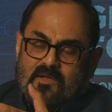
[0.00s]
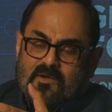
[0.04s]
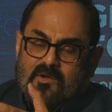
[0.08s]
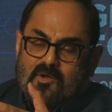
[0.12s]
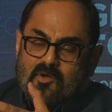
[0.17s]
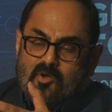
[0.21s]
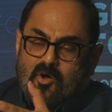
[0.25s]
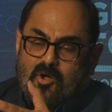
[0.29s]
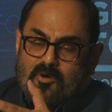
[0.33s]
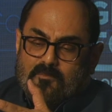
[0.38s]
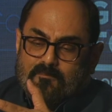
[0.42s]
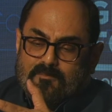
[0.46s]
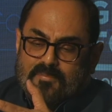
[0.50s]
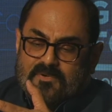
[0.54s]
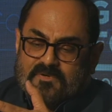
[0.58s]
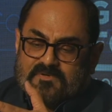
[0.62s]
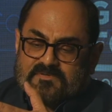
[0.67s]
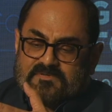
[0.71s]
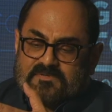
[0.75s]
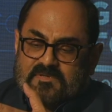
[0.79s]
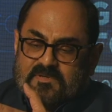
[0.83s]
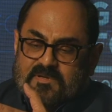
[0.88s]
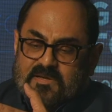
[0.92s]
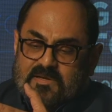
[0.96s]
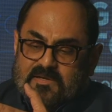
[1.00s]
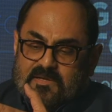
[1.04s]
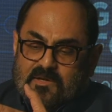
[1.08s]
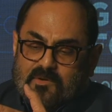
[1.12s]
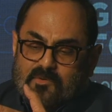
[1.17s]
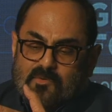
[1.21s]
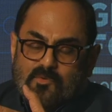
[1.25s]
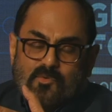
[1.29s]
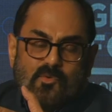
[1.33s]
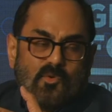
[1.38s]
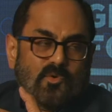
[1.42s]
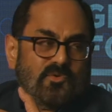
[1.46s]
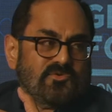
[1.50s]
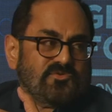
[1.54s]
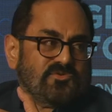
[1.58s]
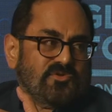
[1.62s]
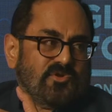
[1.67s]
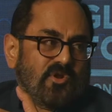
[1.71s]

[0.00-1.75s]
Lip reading: Non-personal data, who owns